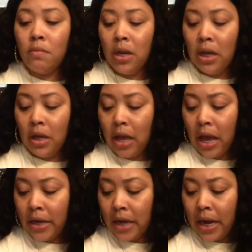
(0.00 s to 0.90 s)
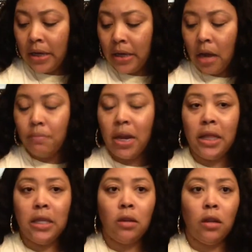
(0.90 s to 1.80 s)
meaning that I did not buy
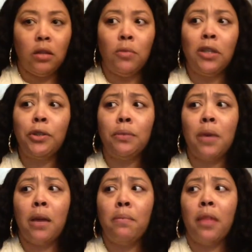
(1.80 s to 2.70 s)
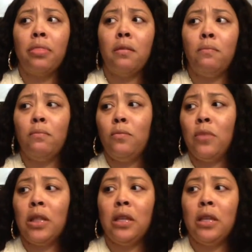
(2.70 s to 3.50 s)
these all in one trip. I bought them